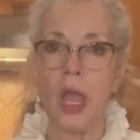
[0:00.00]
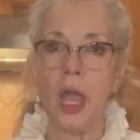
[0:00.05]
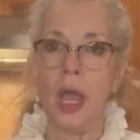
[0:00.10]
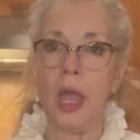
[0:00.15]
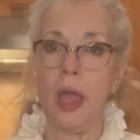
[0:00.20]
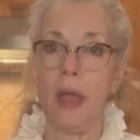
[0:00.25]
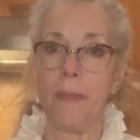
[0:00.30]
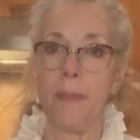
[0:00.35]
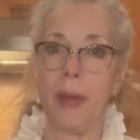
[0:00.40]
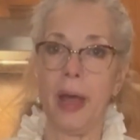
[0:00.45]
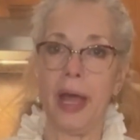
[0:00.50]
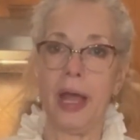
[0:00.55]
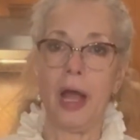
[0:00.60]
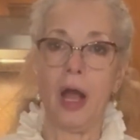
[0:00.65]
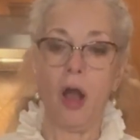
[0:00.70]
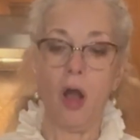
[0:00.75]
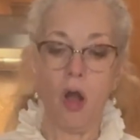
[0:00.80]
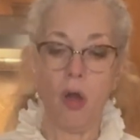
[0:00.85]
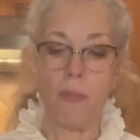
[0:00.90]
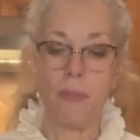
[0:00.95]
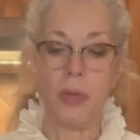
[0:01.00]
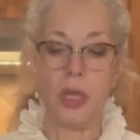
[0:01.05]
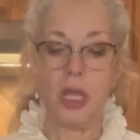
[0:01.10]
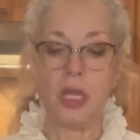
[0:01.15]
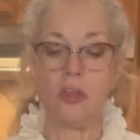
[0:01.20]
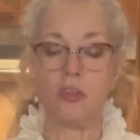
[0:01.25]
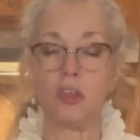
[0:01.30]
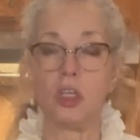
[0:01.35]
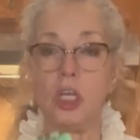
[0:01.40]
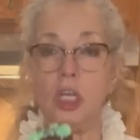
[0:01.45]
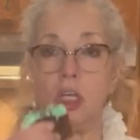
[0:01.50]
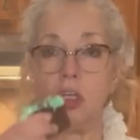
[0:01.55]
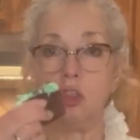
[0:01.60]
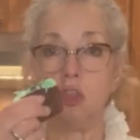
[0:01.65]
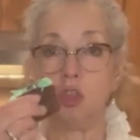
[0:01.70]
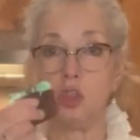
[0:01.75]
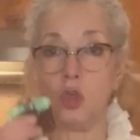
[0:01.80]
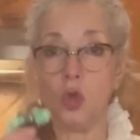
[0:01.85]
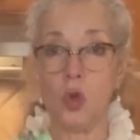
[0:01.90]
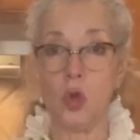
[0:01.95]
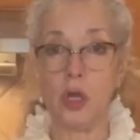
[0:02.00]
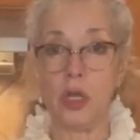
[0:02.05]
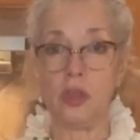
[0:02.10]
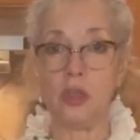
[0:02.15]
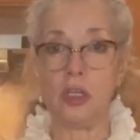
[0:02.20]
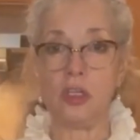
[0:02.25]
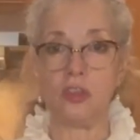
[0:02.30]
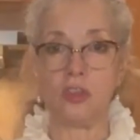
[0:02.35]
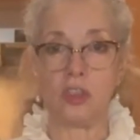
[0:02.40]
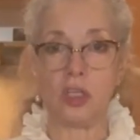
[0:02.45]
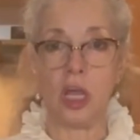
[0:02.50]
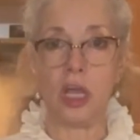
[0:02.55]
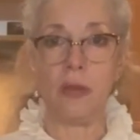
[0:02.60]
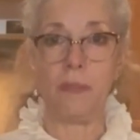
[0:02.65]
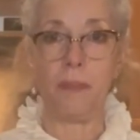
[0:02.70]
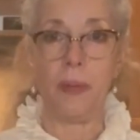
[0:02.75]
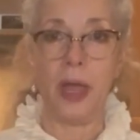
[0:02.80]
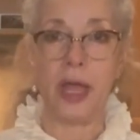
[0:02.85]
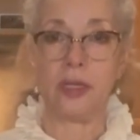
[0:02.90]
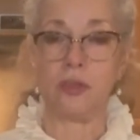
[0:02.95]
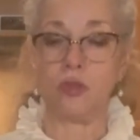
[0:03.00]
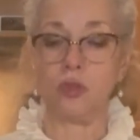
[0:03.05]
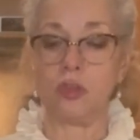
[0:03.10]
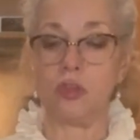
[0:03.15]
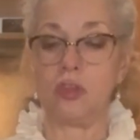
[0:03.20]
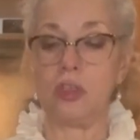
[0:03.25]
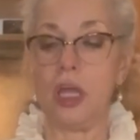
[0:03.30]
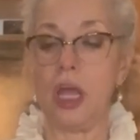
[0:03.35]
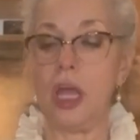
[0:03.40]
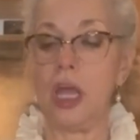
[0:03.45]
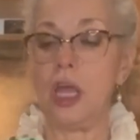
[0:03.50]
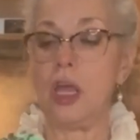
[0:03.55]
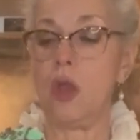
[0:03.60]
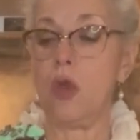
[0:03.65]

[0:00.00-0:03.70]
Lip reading: And by all means, enjoy these St. Patrick's Day